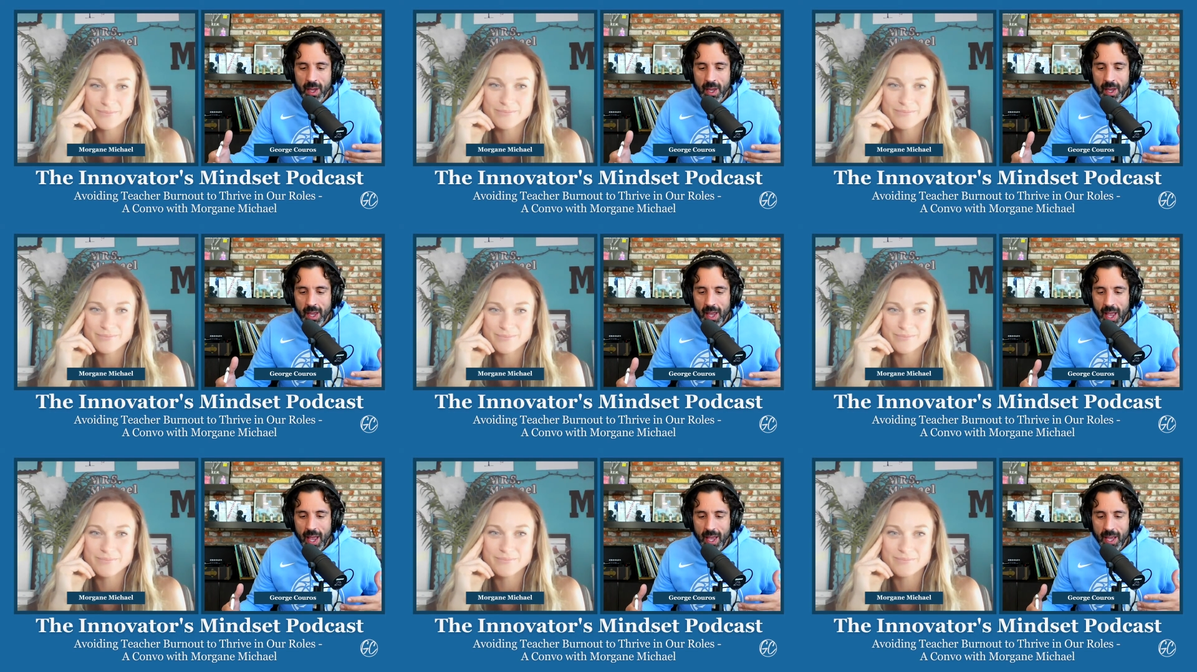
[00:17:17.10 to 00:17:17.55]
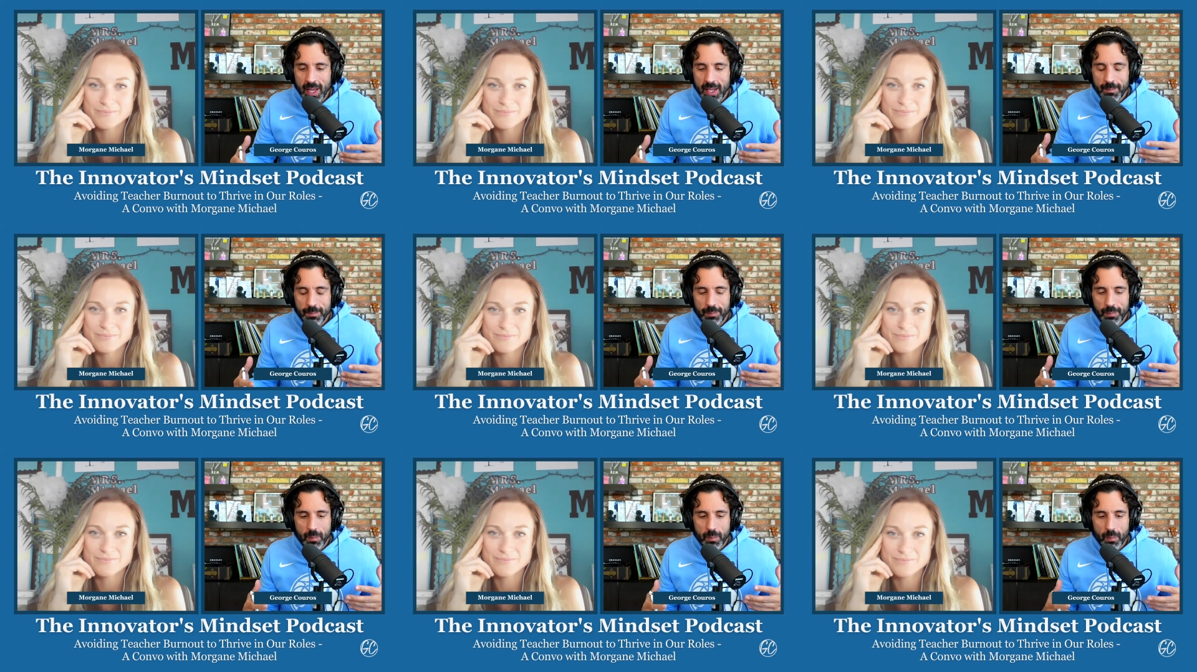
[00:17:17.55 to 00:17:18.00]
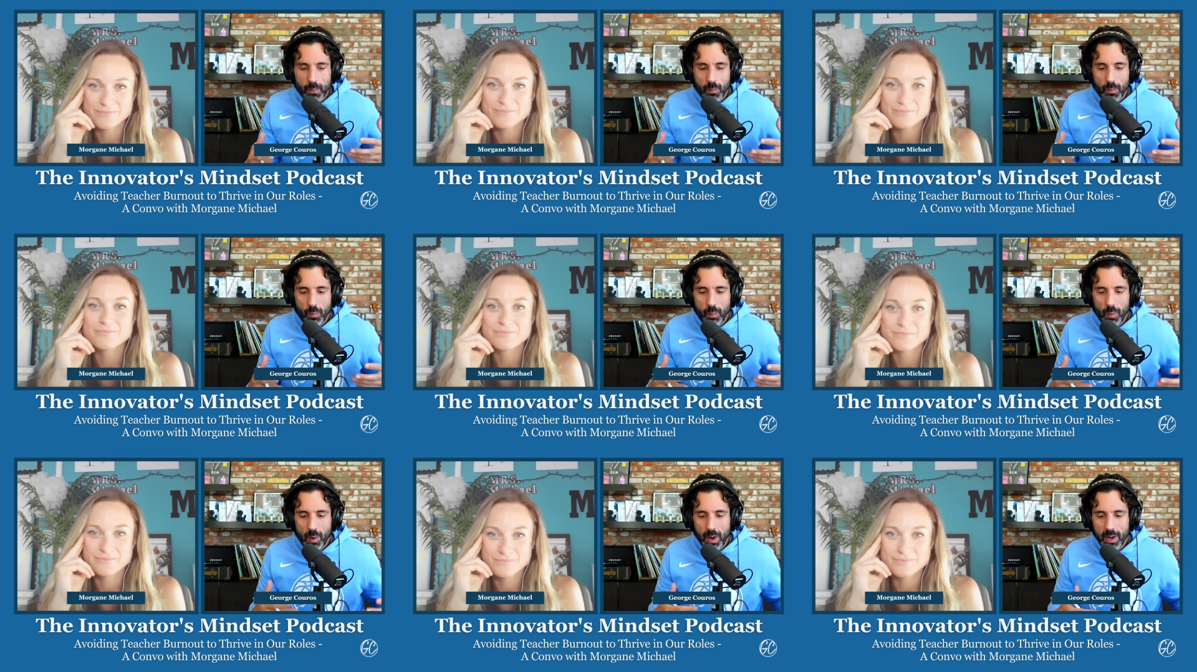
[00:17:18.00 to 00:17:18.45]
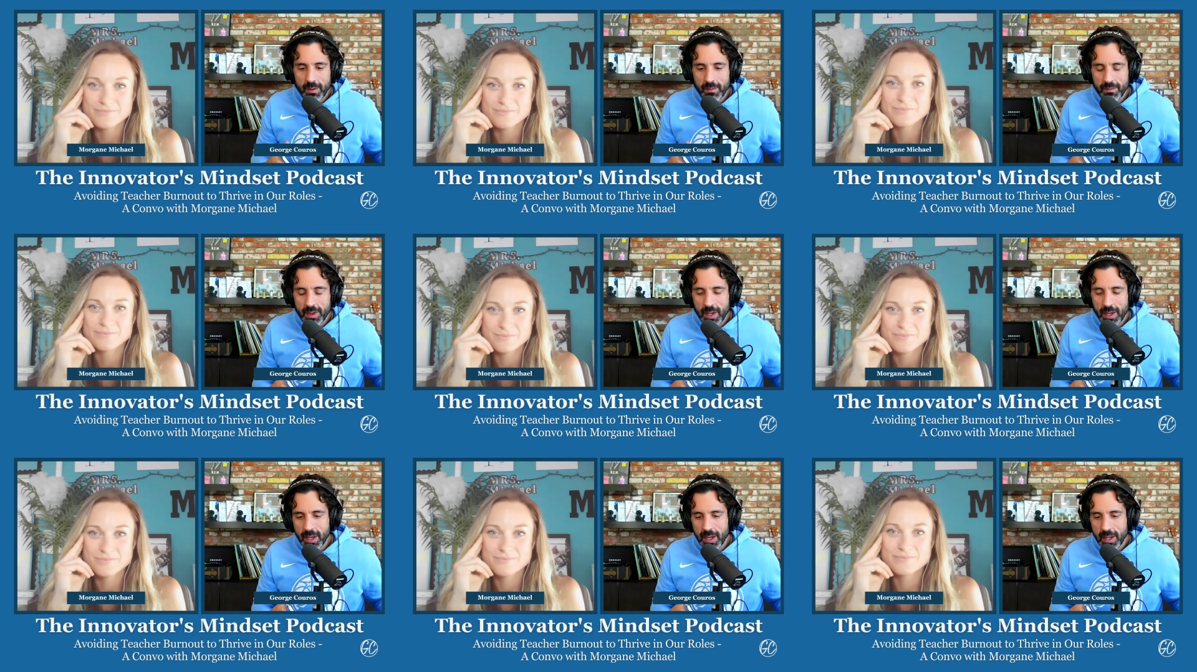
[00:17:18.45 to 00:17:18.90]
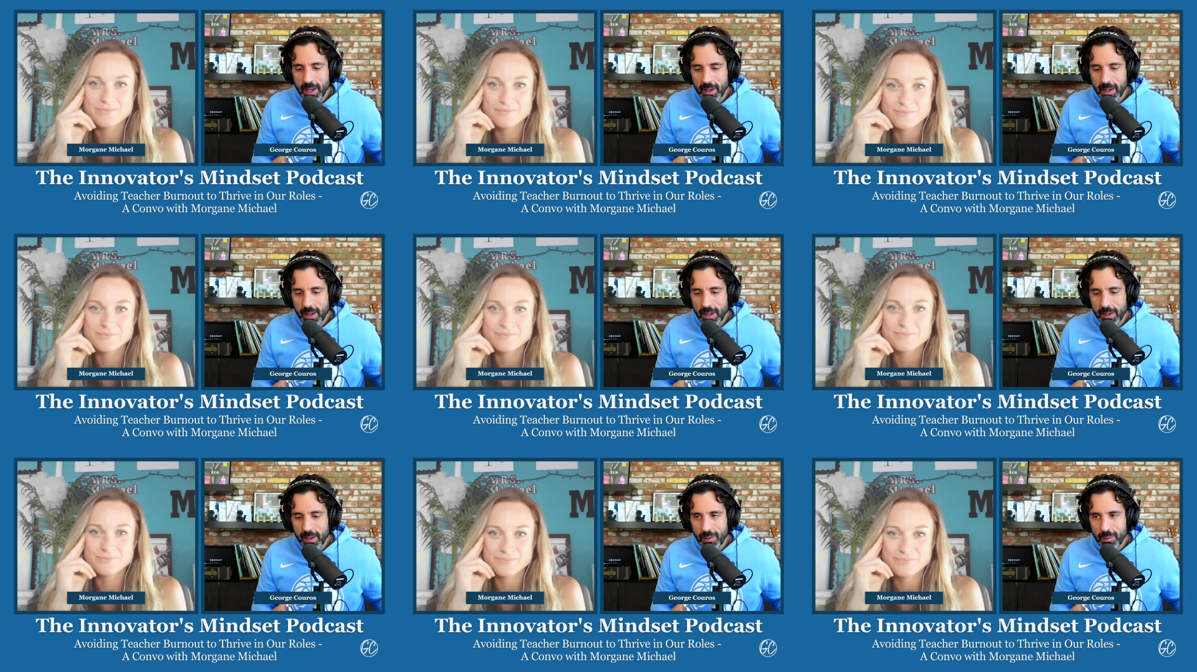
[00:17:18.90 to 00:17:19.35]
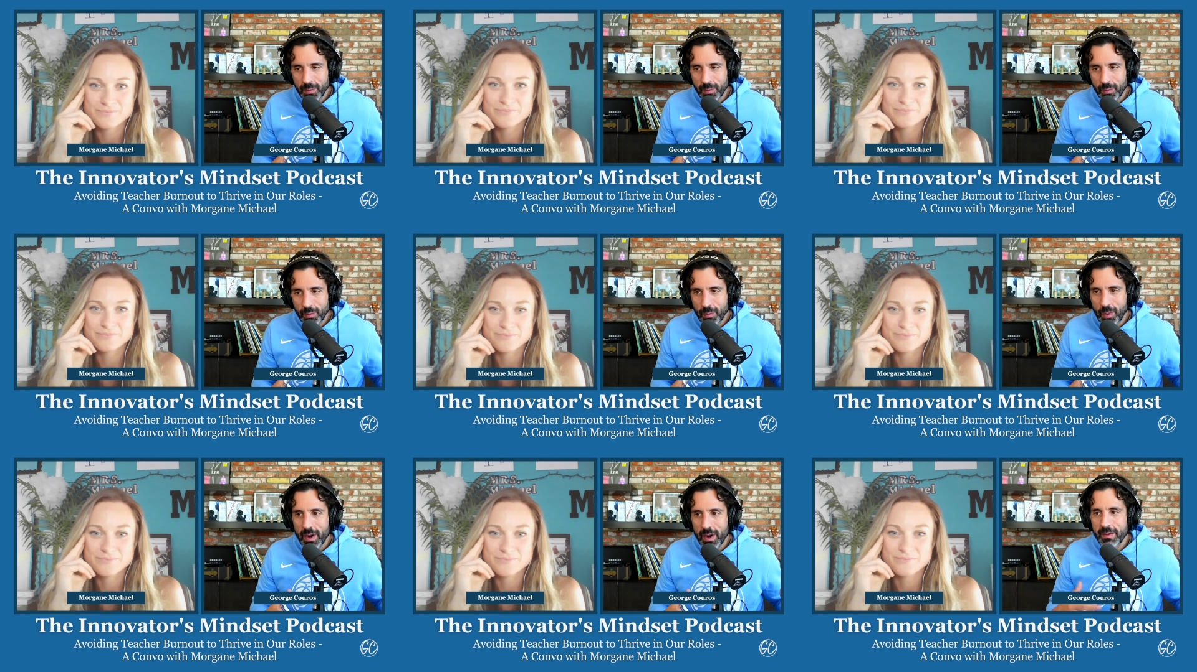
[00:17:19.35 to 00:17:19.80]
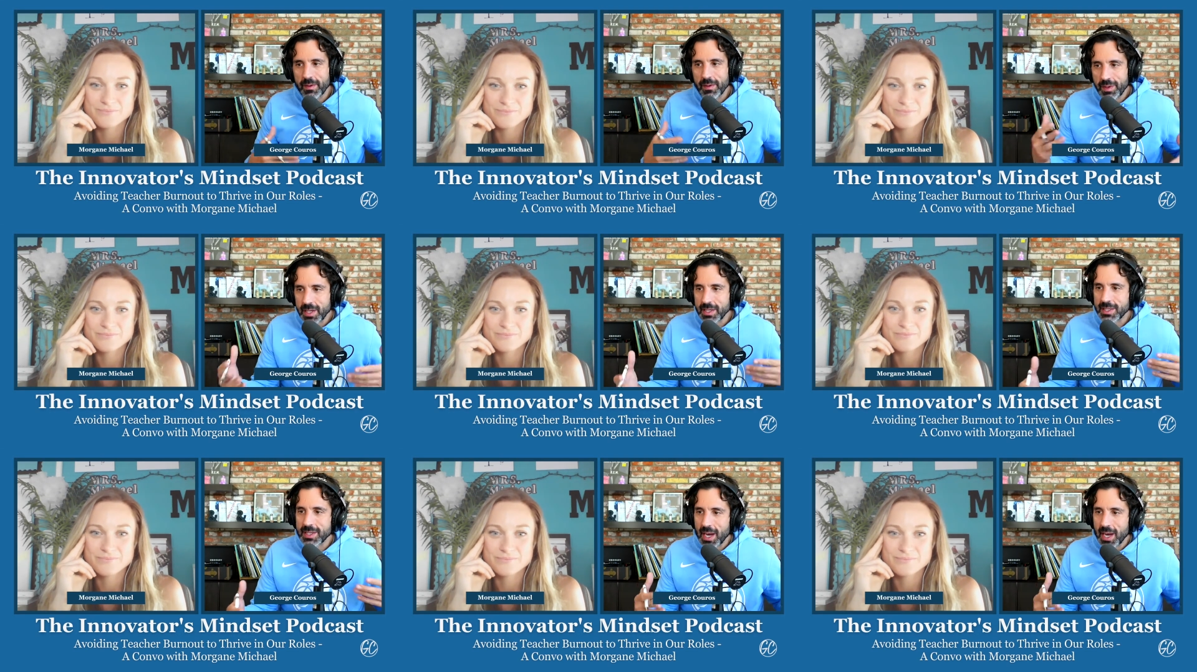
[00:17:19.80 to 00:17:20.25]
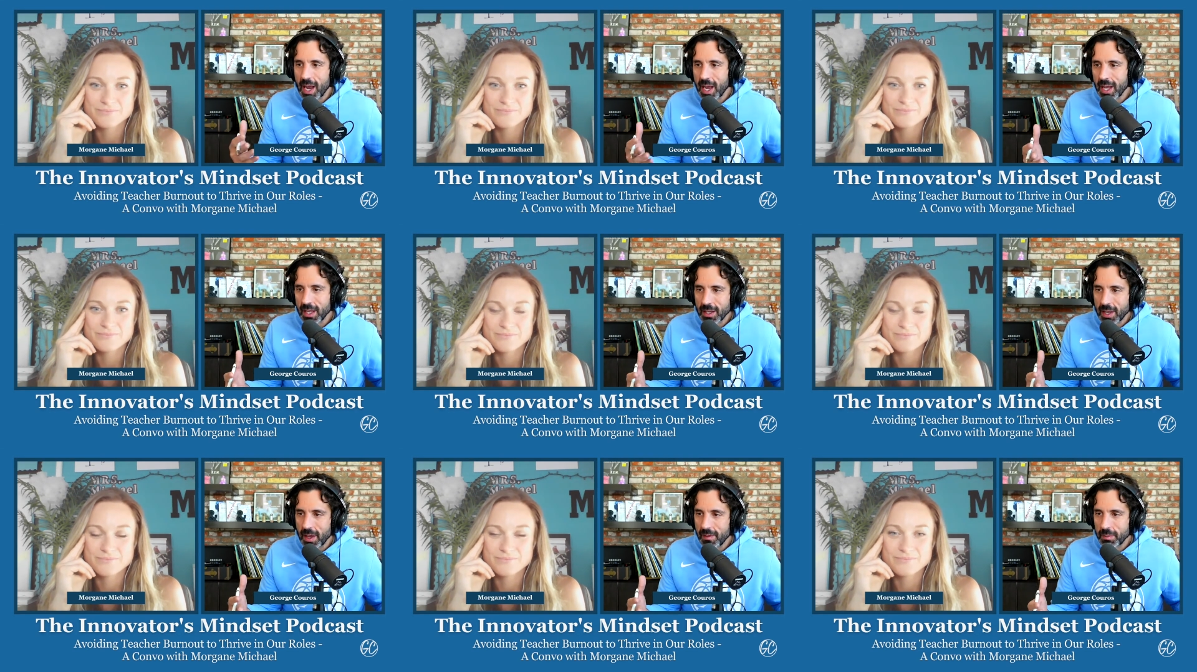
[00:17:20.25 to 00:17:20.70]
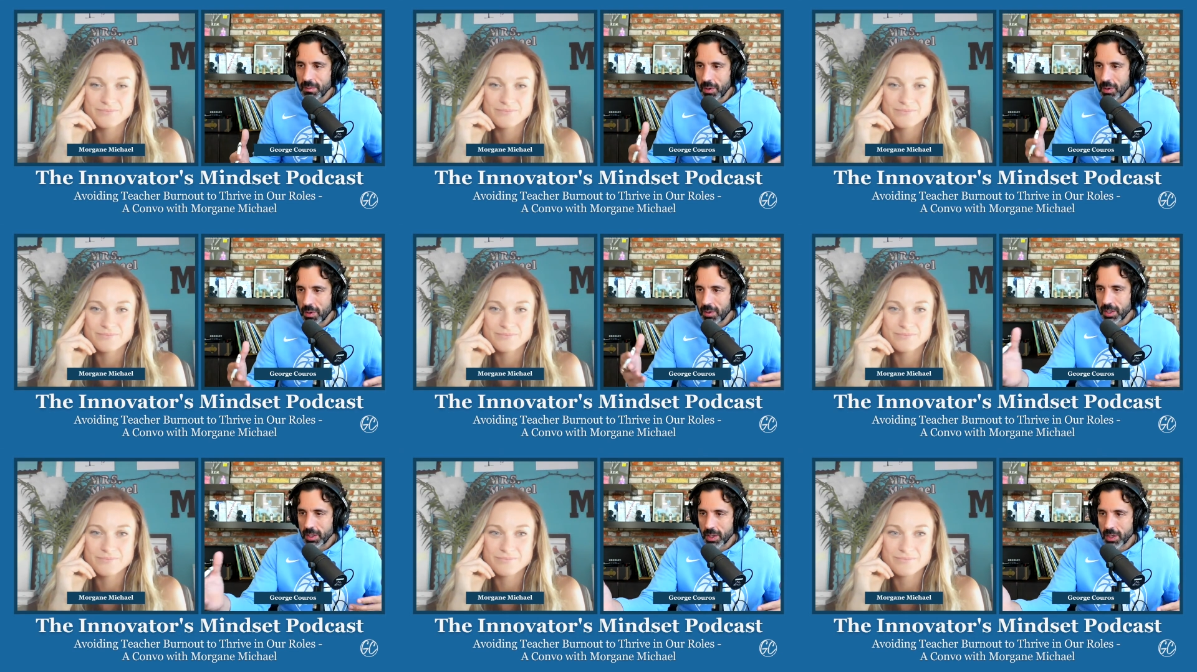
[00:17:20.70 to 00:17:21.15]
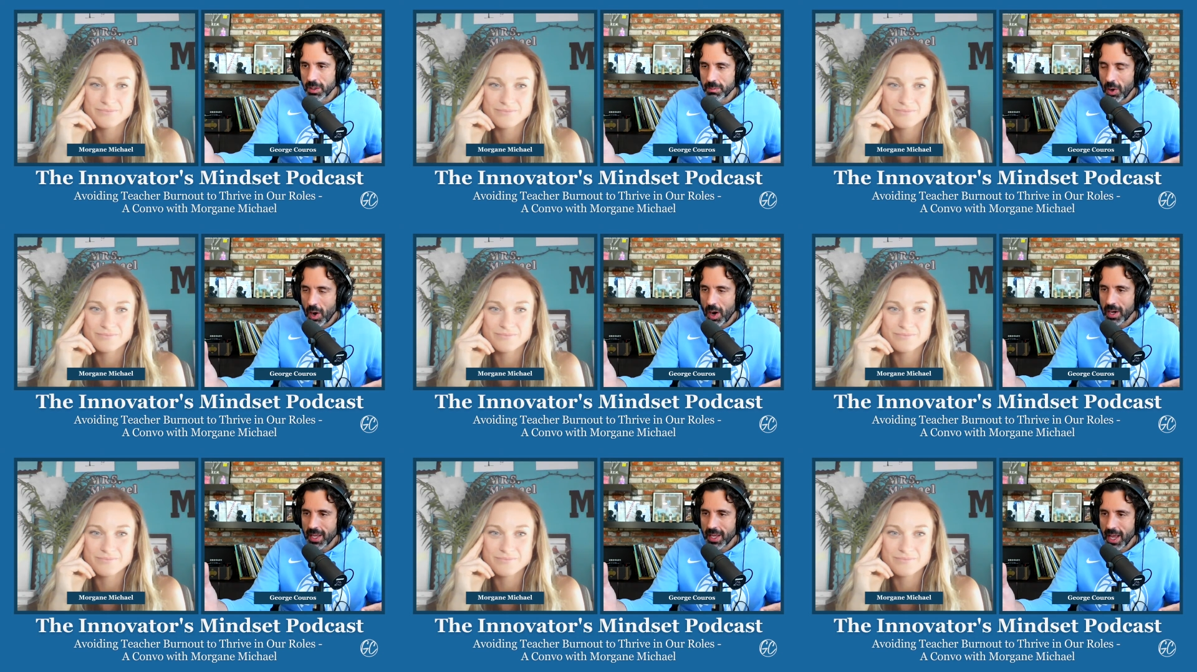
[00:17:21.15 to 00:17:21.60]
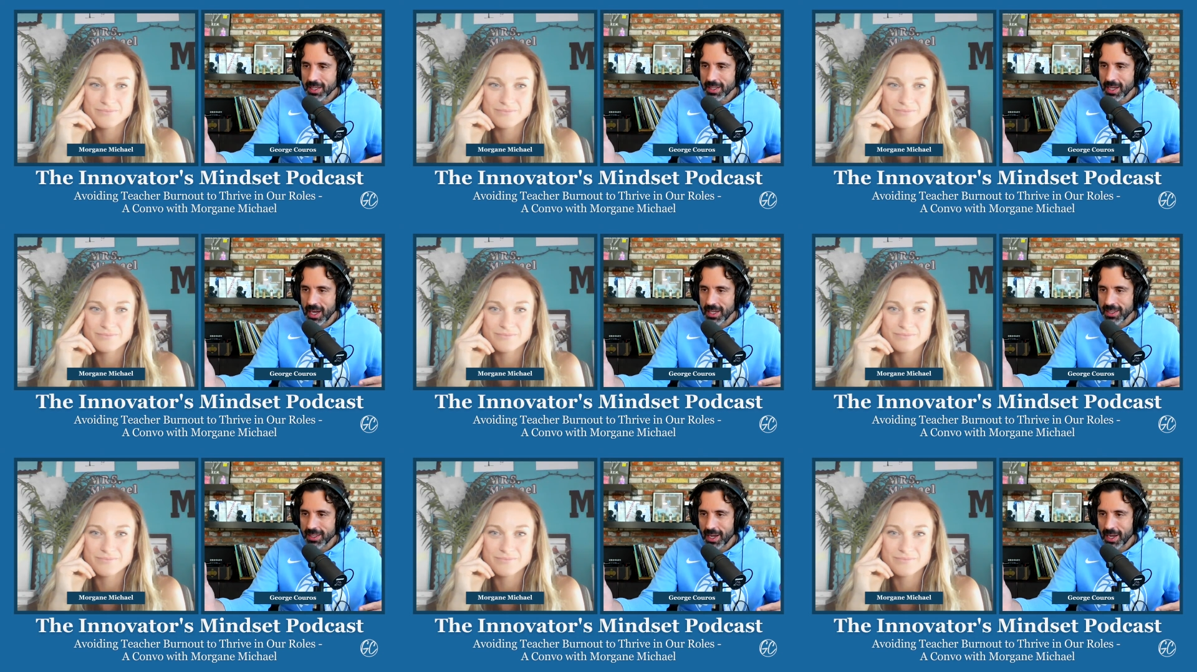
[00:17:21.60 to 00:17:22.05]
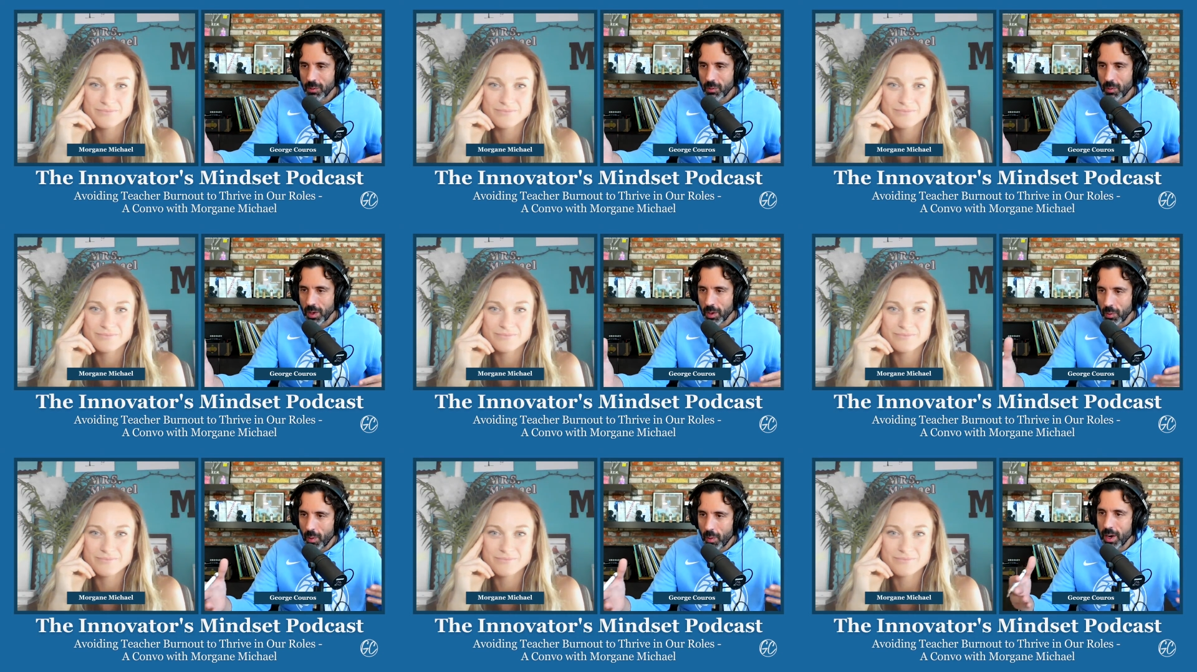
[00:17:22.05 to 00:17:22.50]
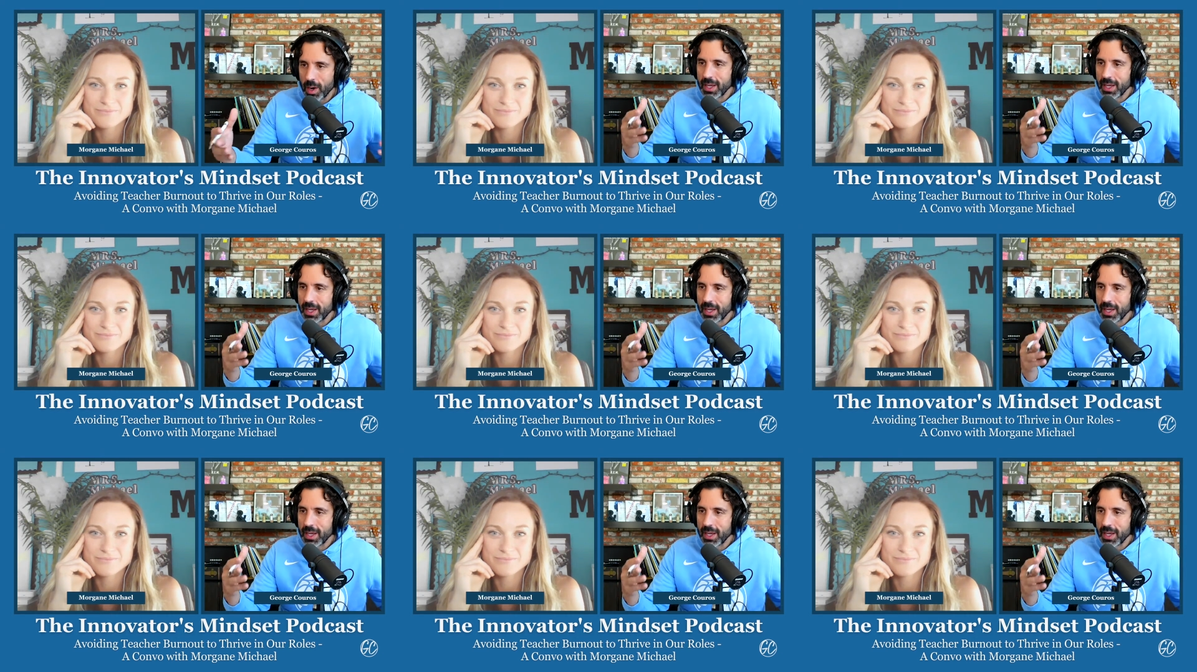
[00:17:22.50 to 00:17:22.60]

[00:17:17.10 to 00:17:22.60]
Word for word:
Speaker 1: And one of the things that I love about your podcast, Kindsight 101,